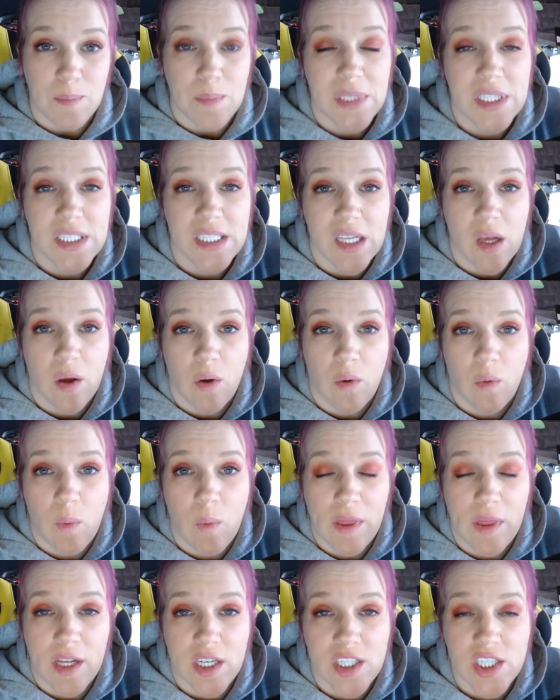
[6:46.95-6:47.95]
So
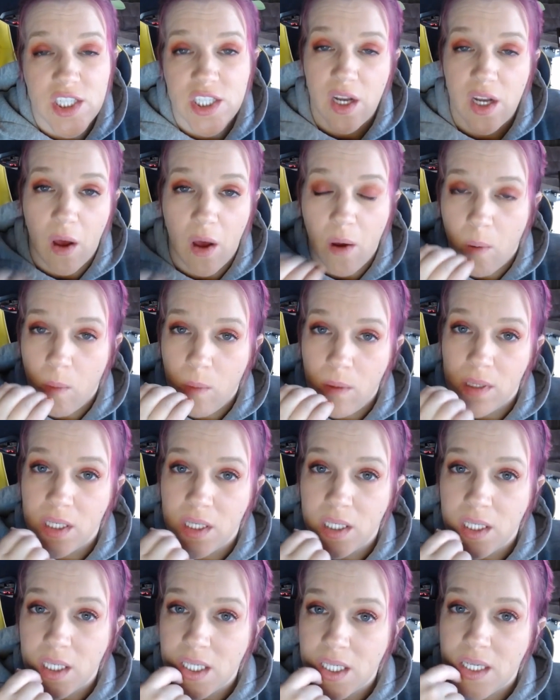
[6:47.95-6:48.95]
when there's no
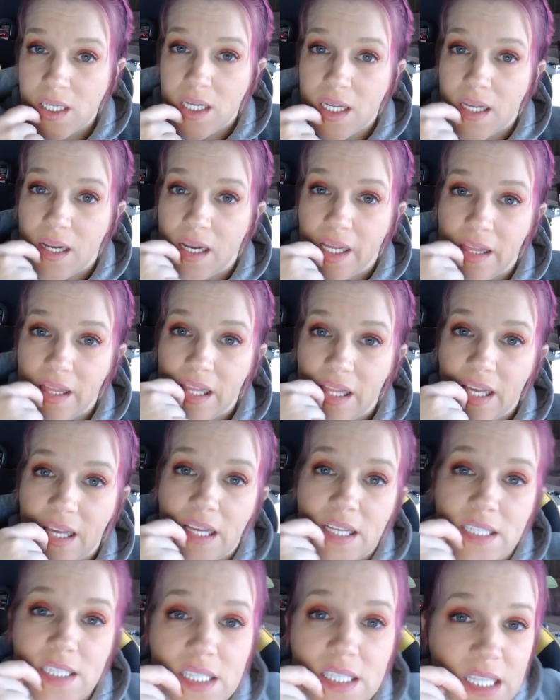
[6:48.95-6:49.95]
anything
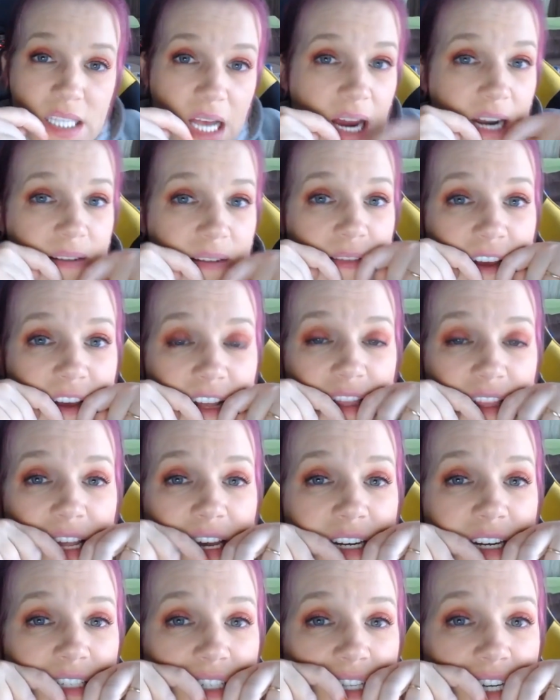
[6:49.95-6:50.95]
inside of that
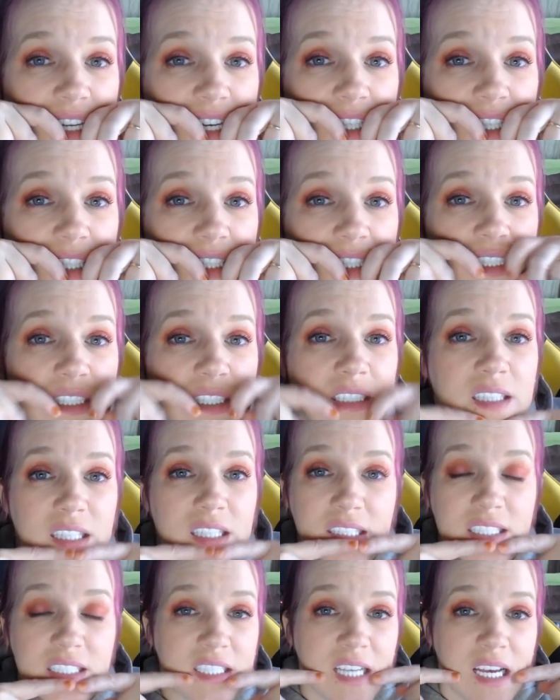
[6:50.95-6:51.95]
layer there
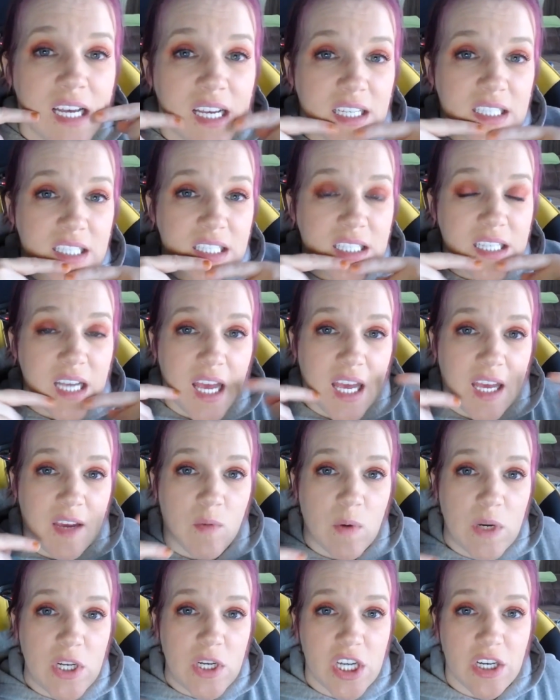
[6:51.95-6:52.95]
that says, hey,
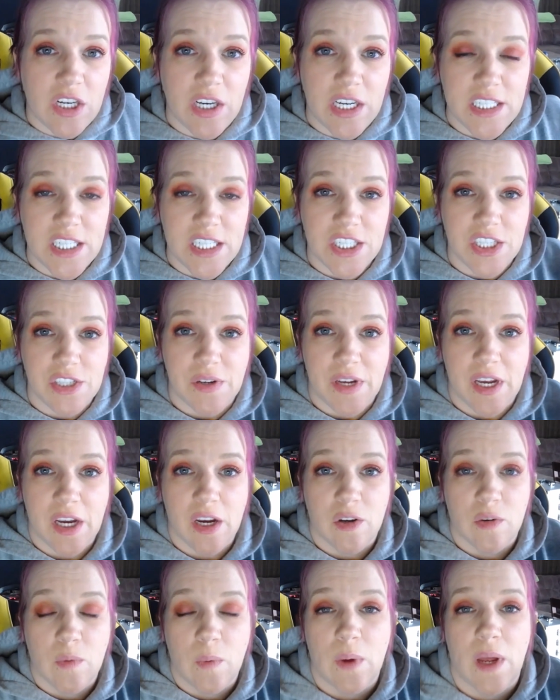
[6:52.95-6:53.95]
regenerate tissue
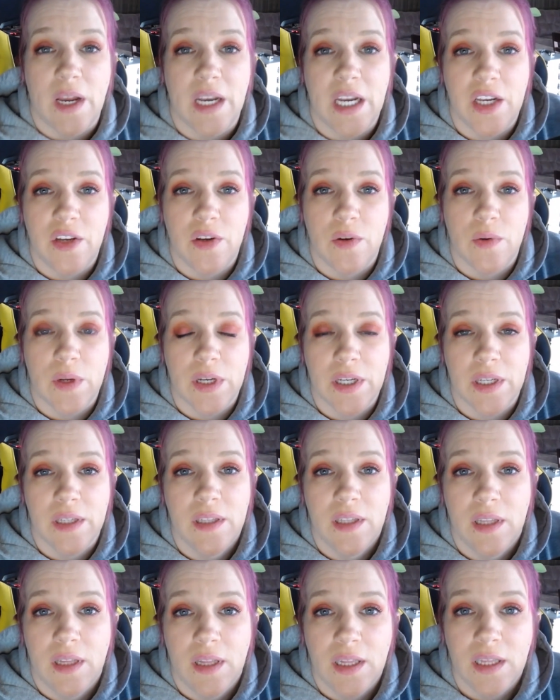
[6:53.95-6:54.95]
here, I need you to
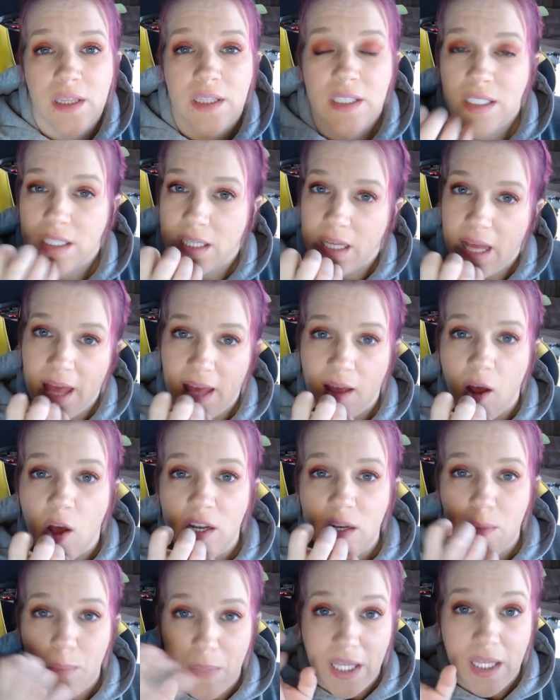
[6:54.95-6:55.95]
hang
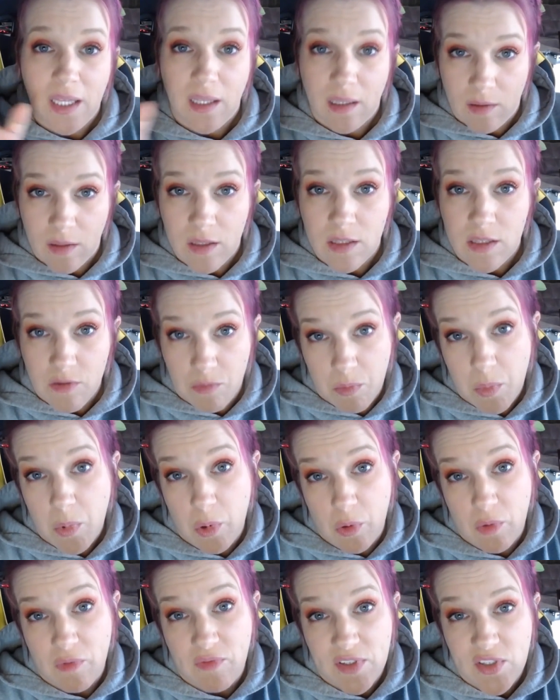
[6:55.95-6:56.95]
on to me with the
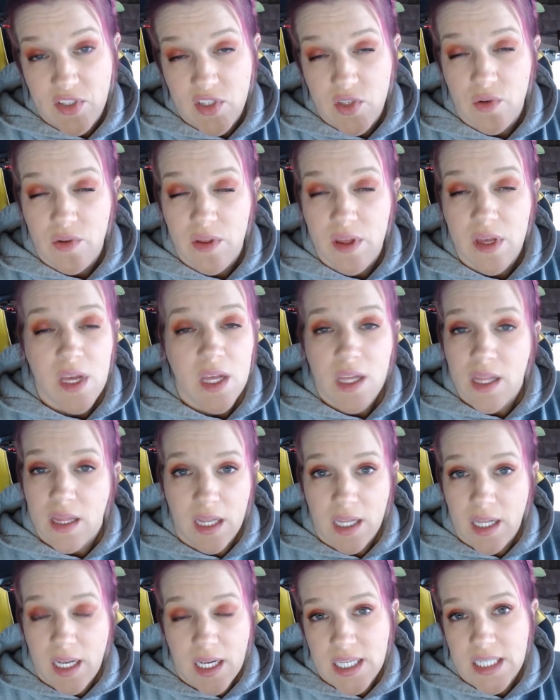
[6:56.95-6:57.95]
root of a tooth,
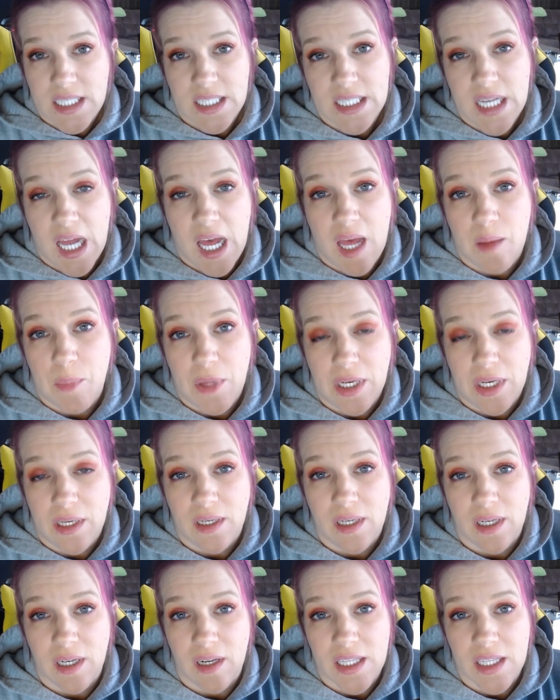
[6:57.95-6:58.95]
then it doesn't happen
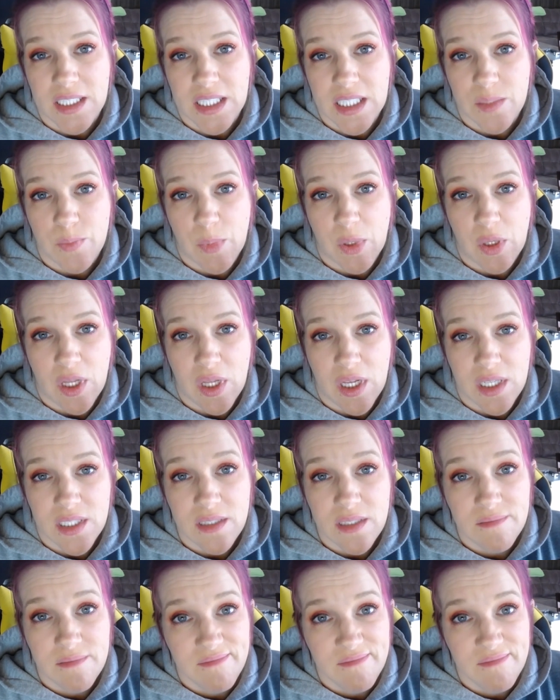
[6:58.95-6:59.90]
and causes bone loss.